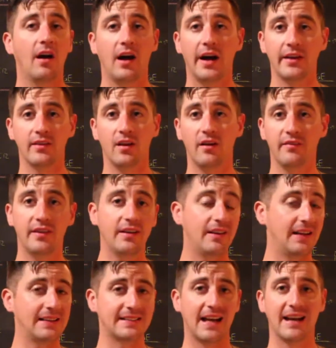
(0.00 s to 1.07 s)
I love it.
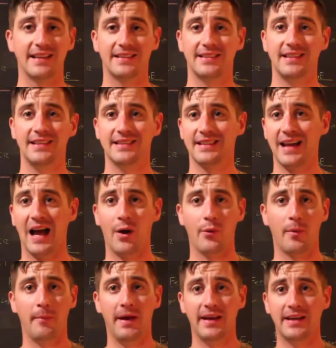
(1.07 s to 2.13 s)
It's out of season. I
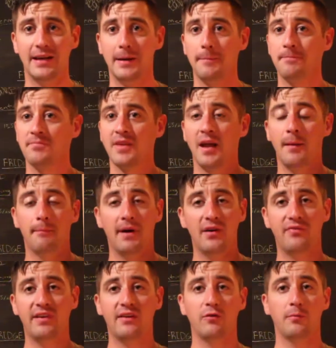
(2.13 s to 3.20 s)
want to make it. My
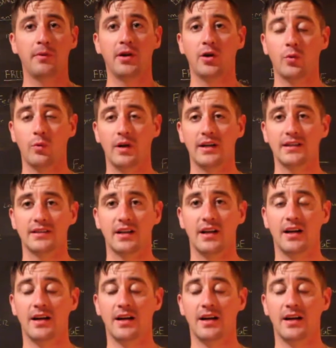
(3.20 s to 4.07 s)
favorite beer was